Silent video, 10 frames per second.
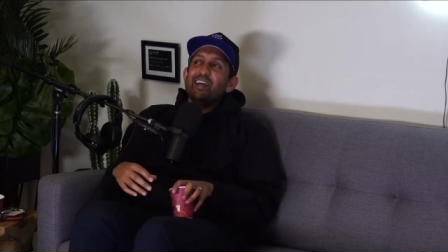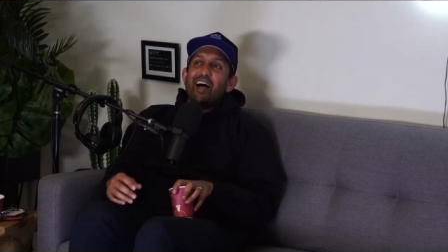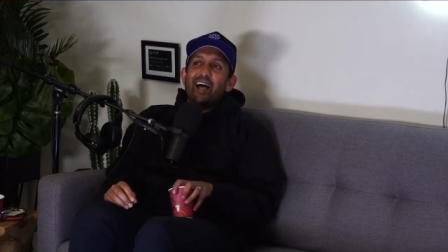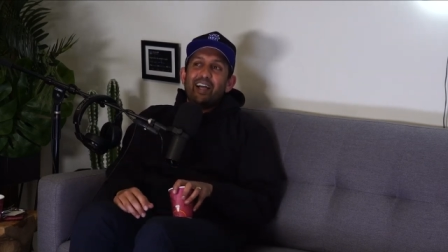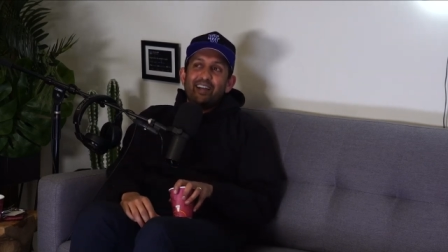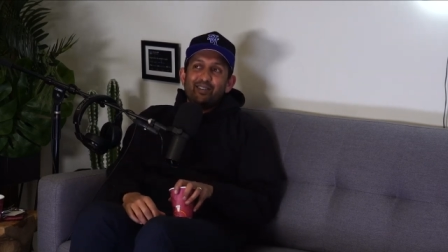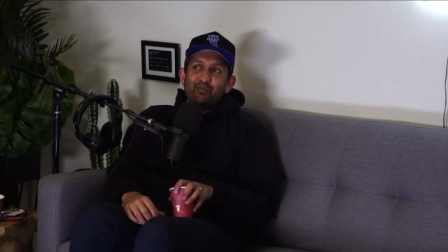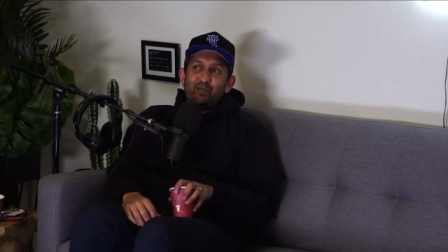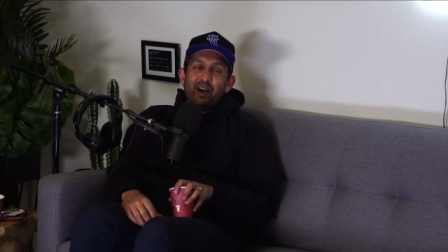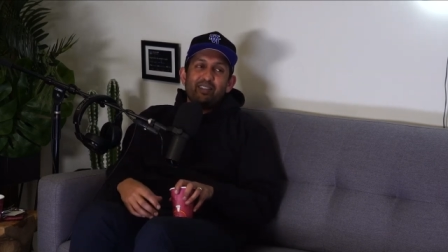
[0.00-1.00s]

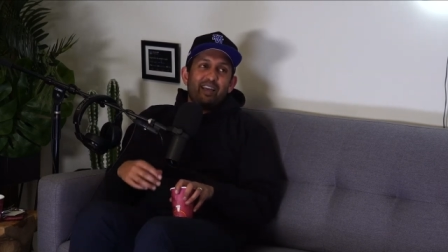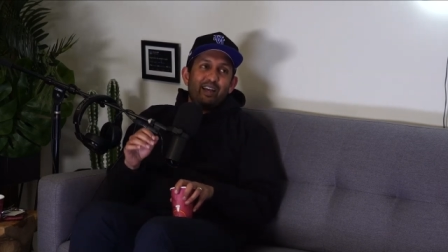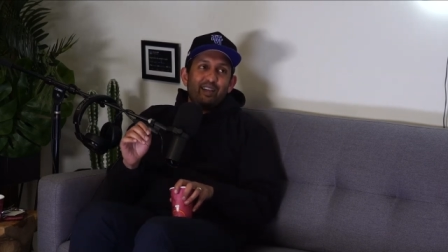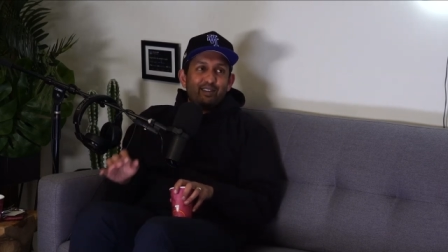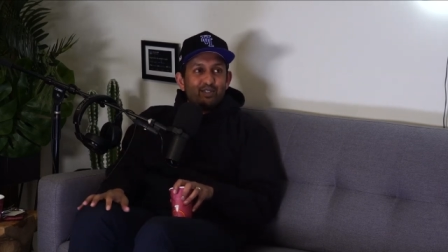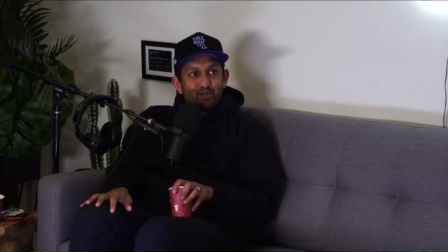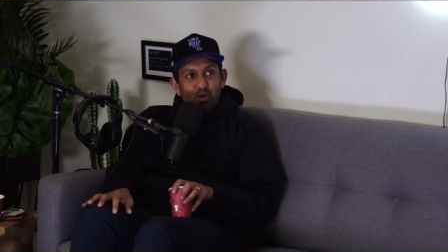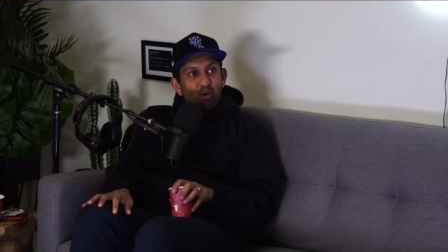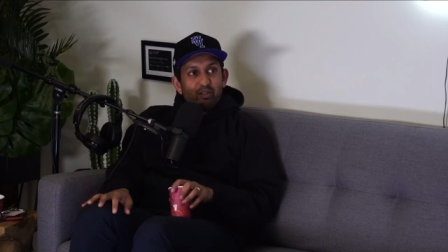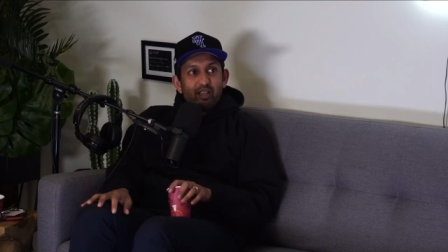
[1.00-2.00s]
And finally, I like
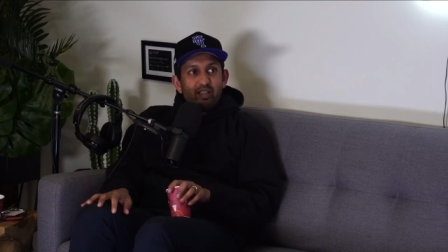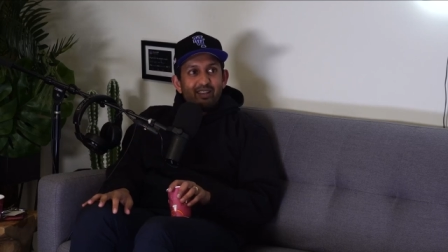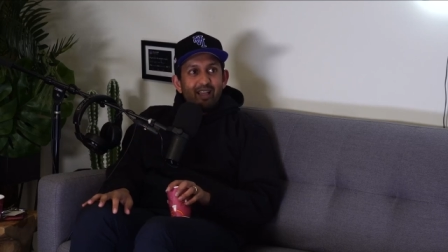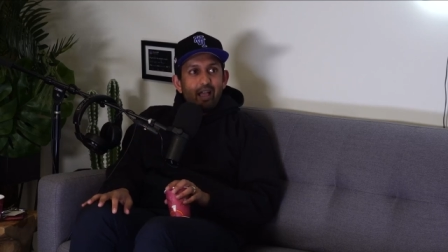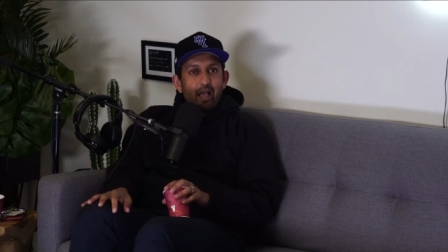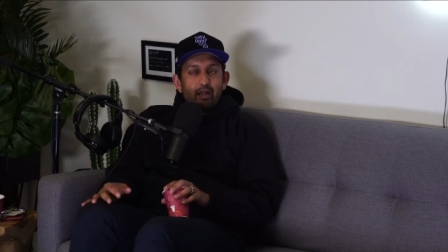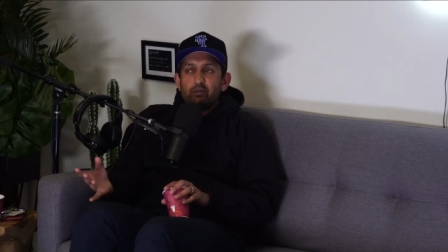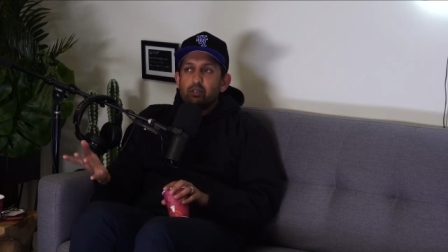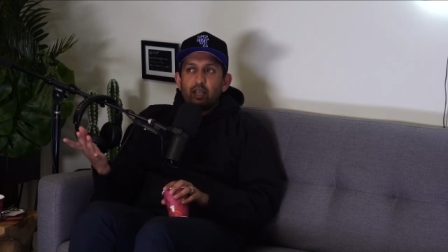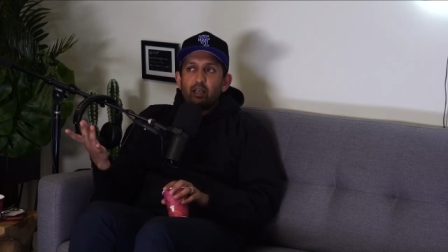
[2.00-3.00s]
strolled in, and it
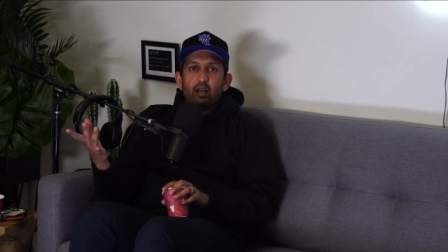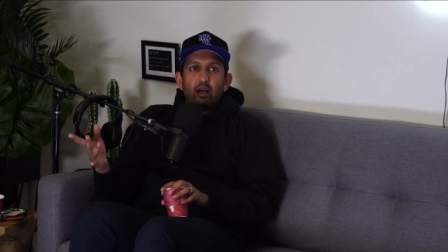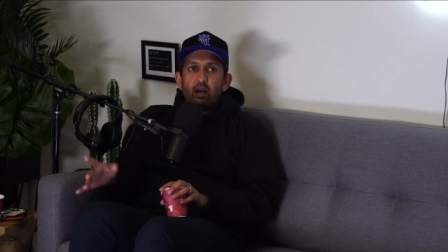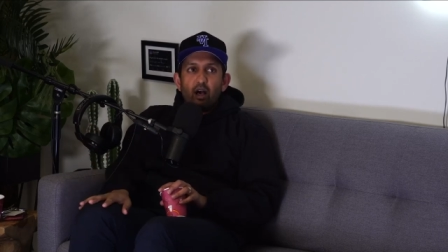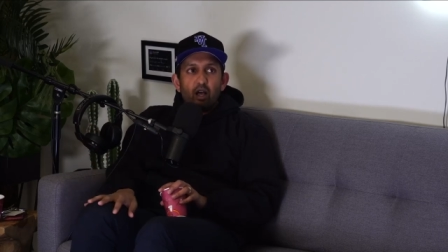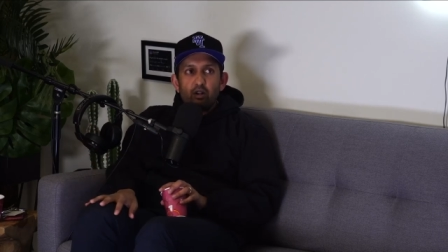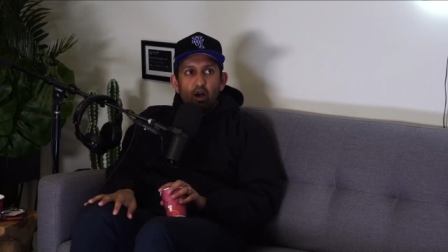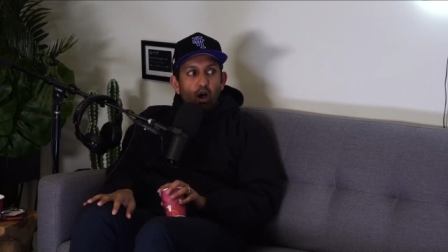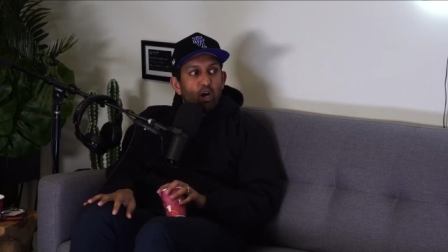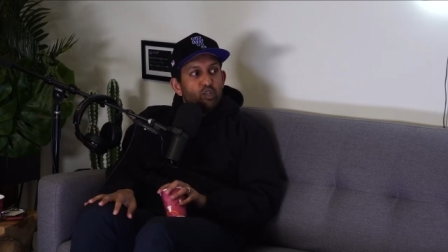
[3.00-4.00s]
was like I don't know,
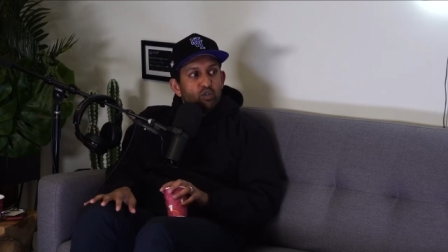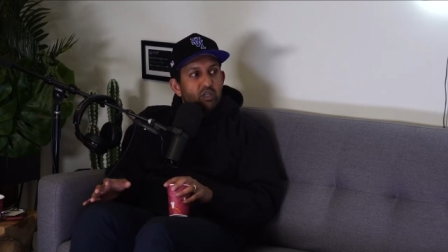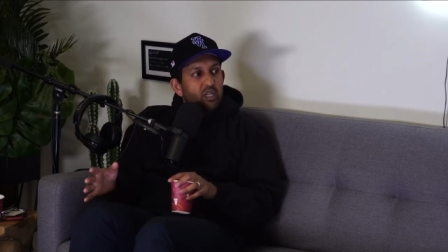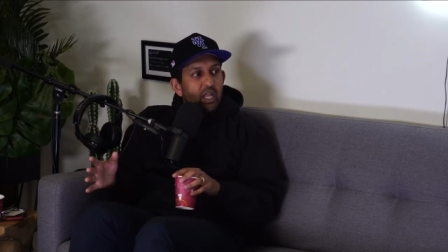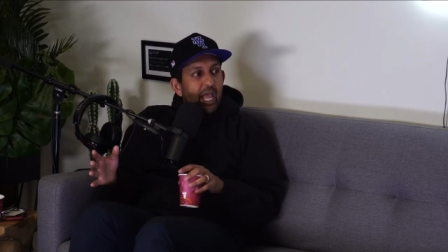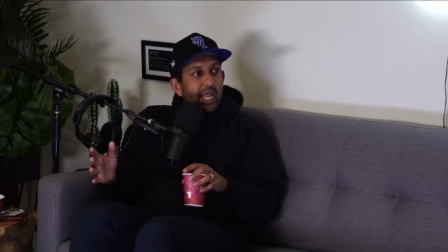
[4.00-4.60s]
hundred and